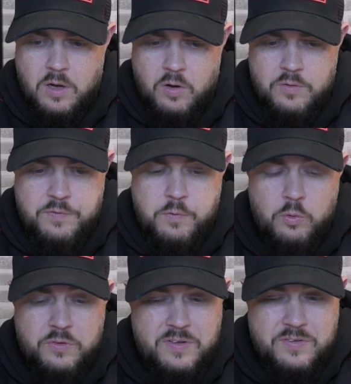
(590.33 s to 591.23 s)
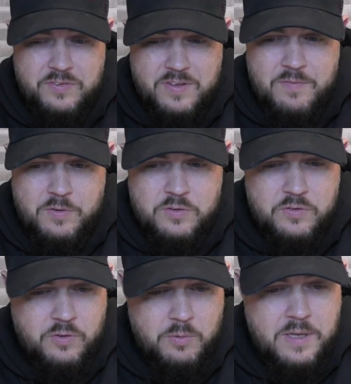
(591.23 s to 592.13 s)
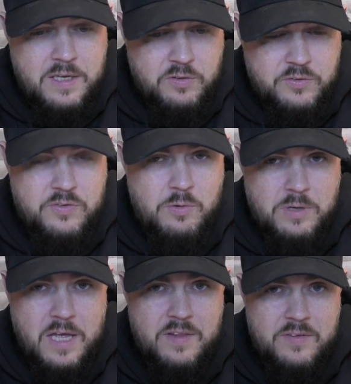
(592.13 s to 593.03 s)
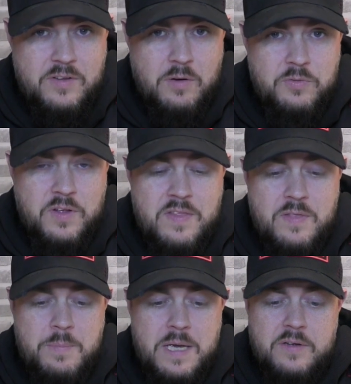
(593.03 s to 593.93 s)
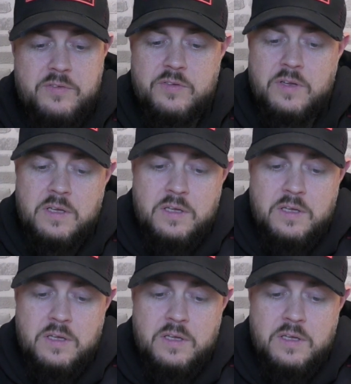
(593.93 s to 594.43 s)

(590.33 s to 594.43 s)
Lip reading: on 47, so they could still get themselves in the mix,